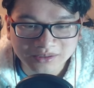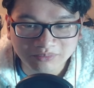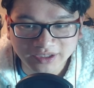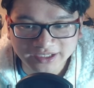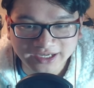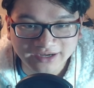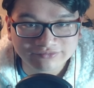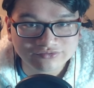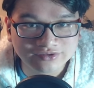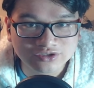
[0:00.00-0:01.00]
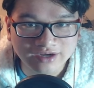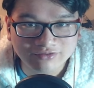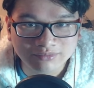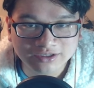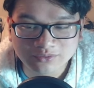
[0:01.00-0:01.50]
but yeah, to
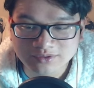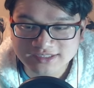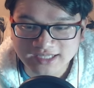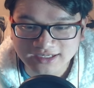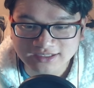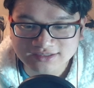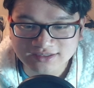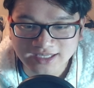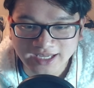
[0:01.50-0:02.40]
everybody who stayed to the